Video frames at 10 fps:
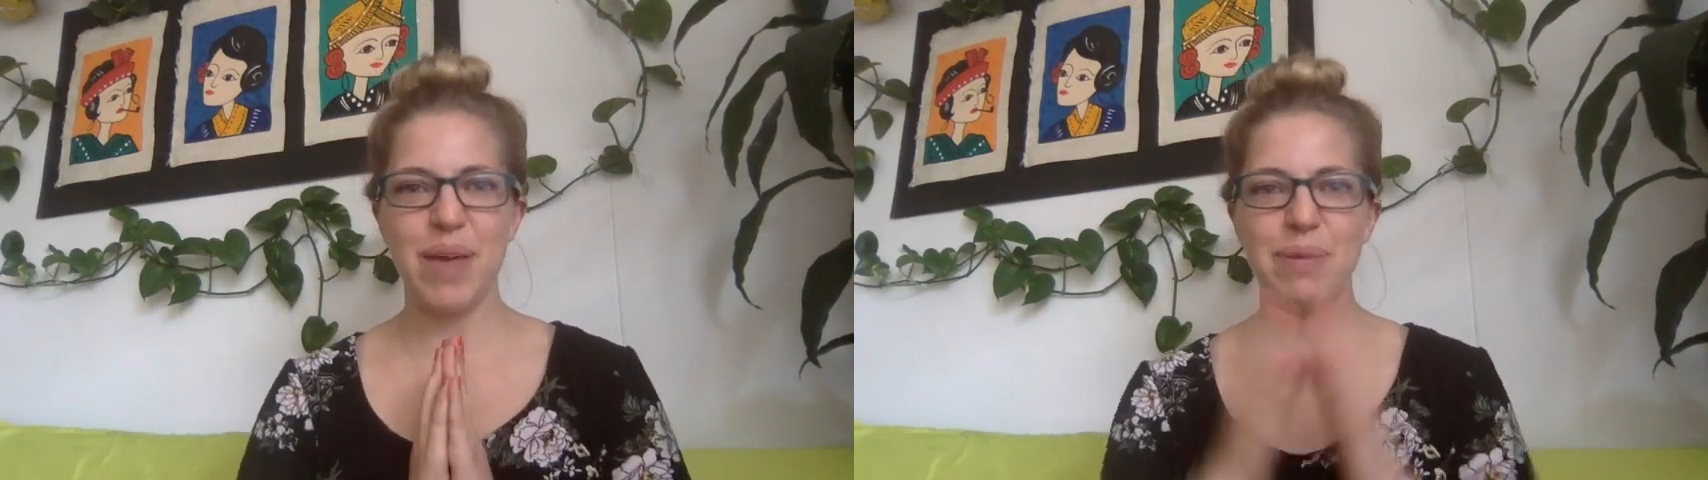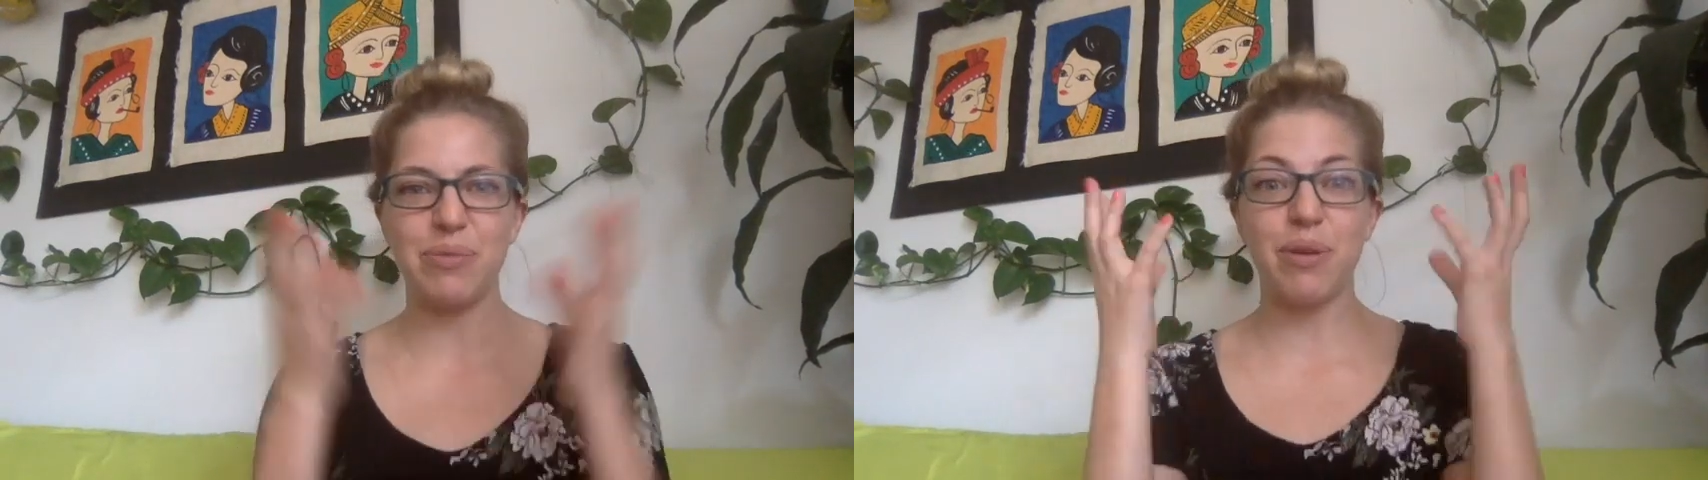
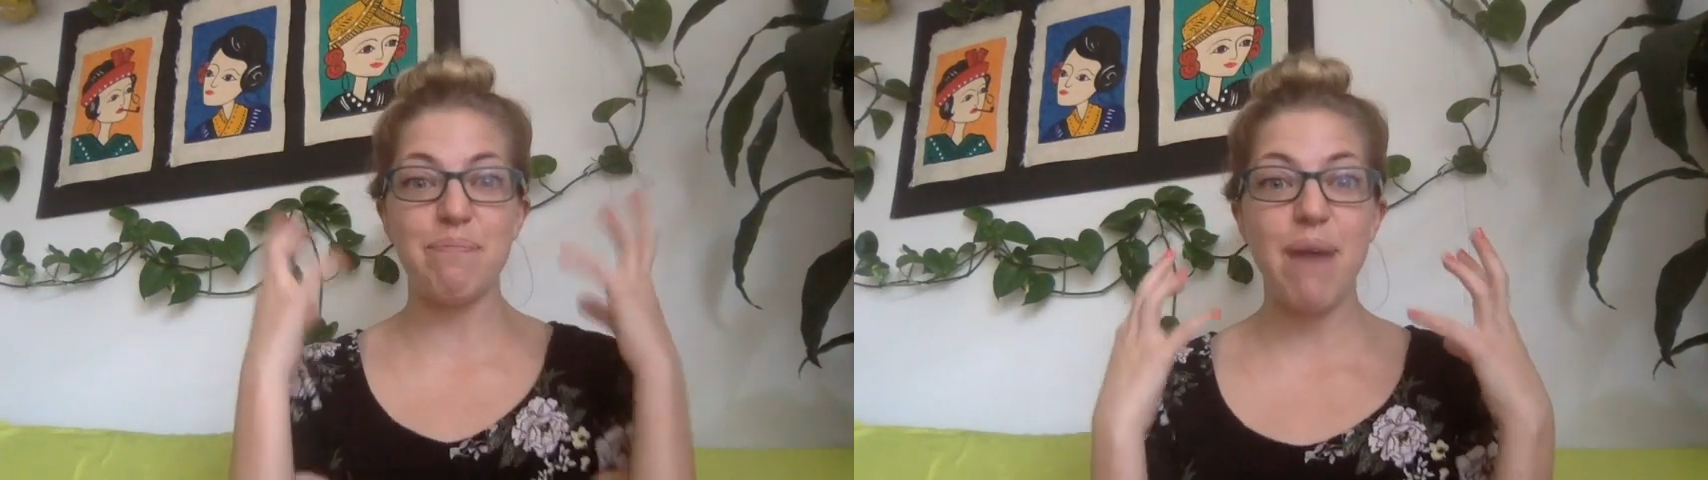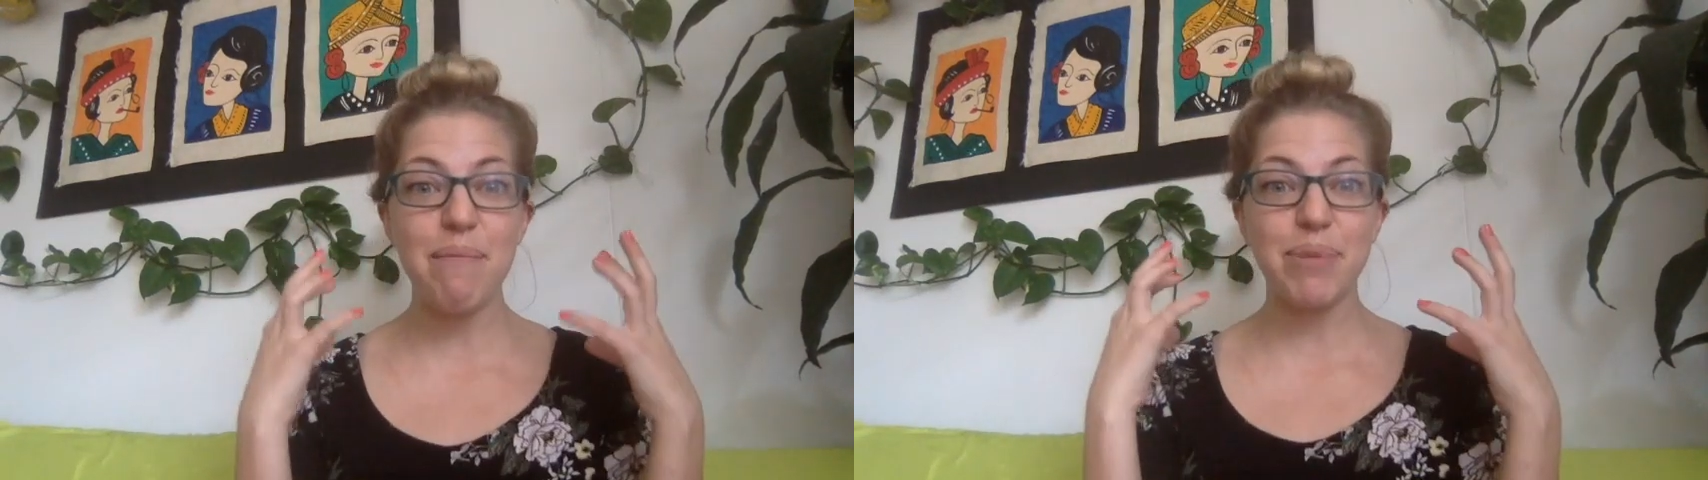maybe
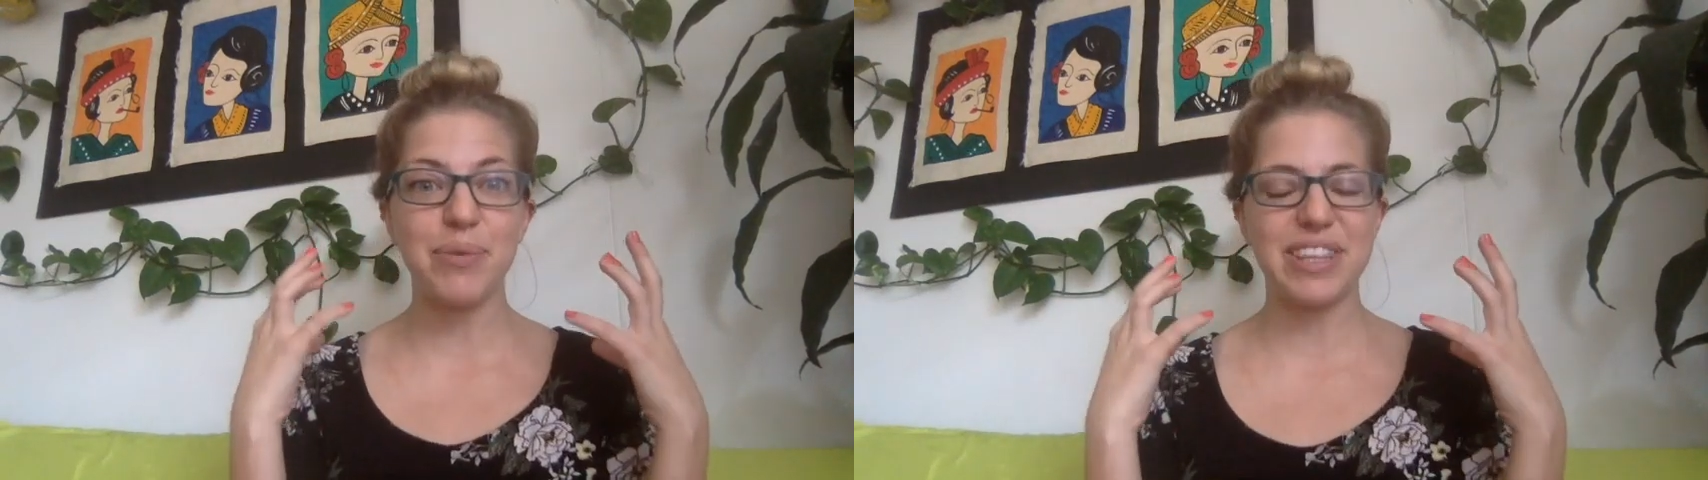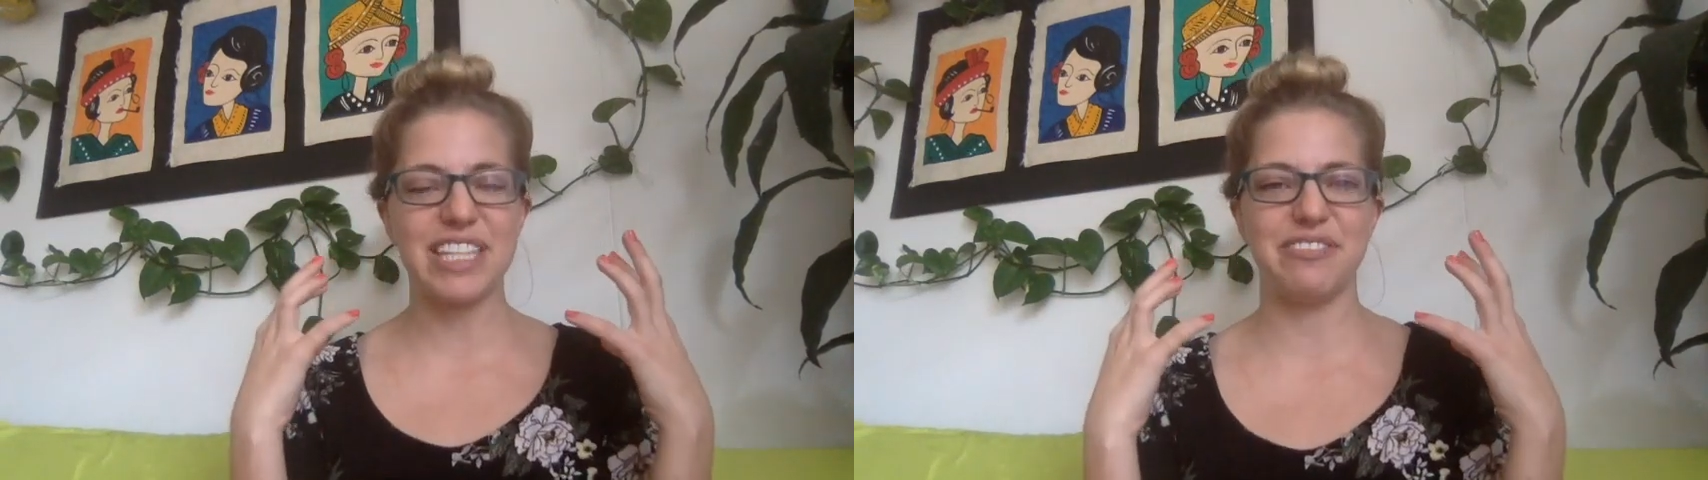remember
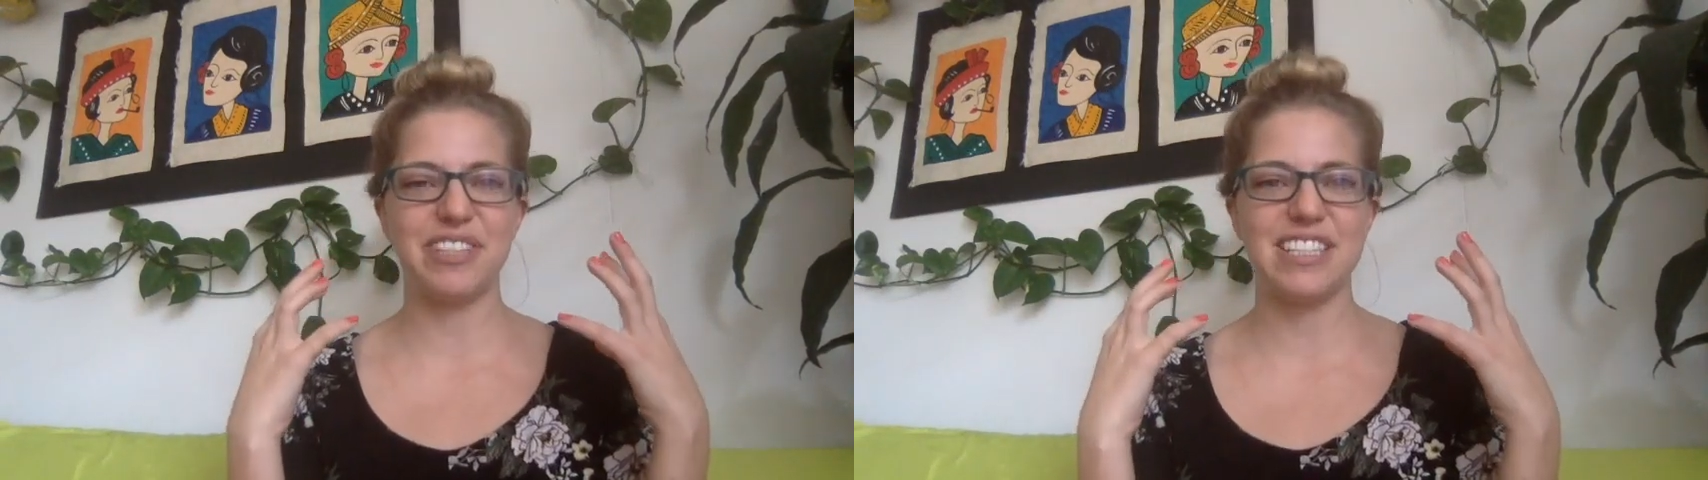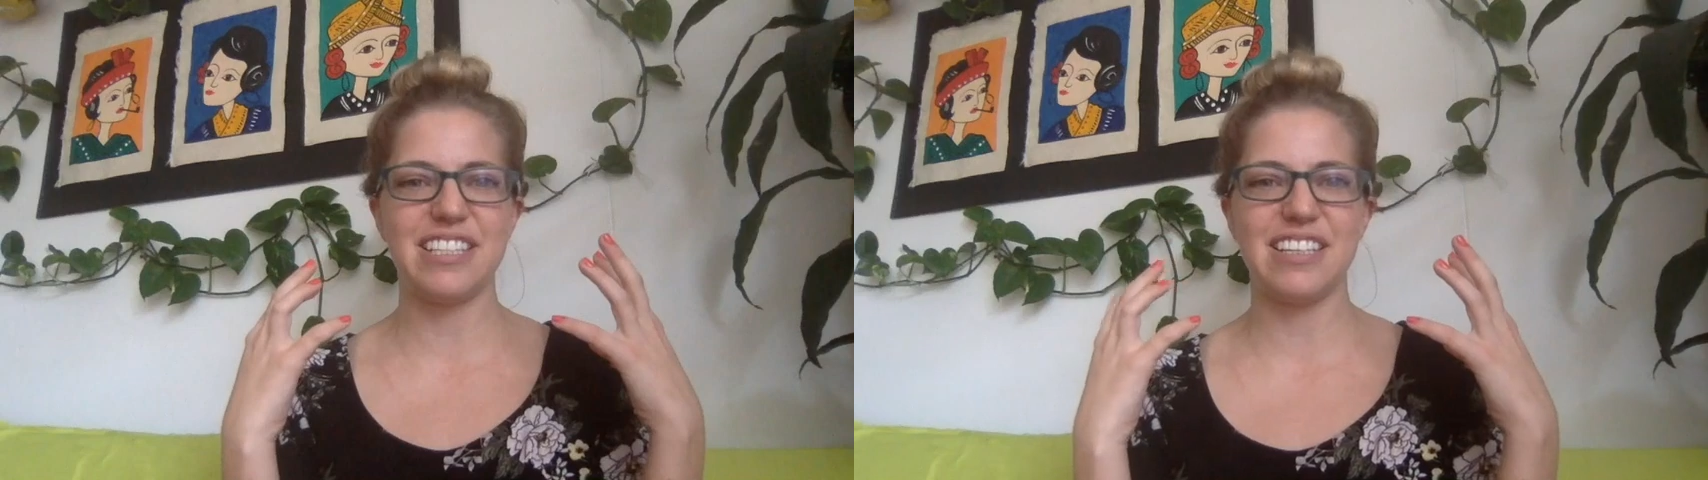what the
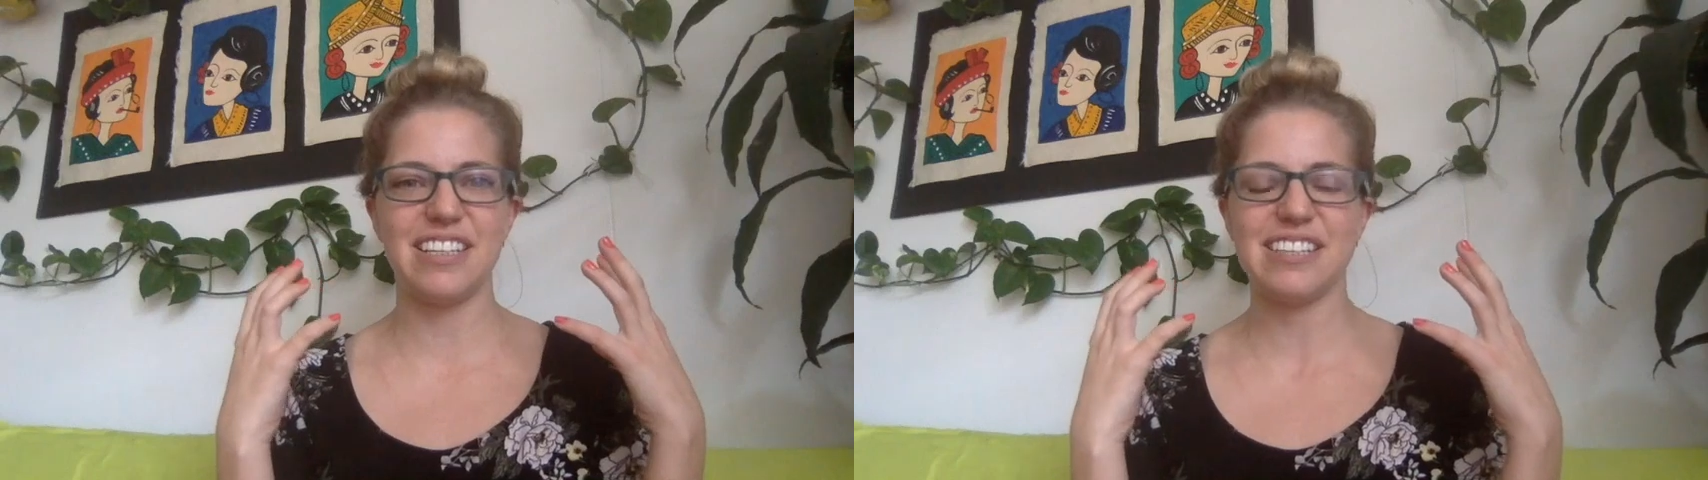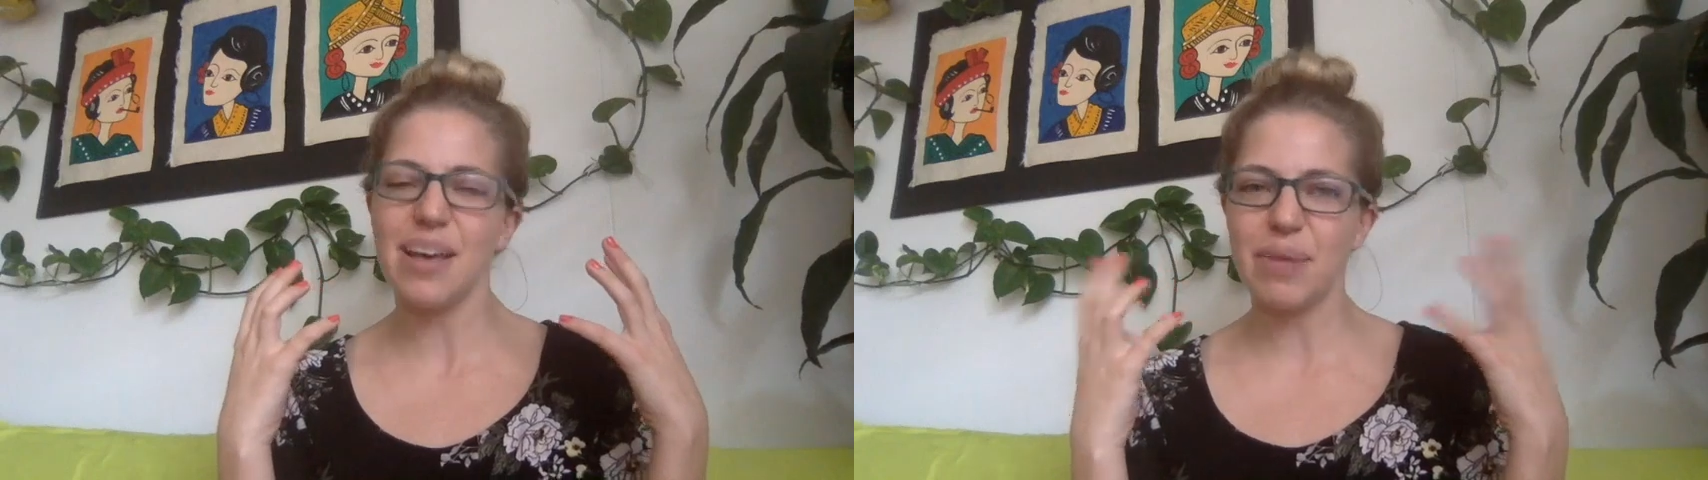difference is,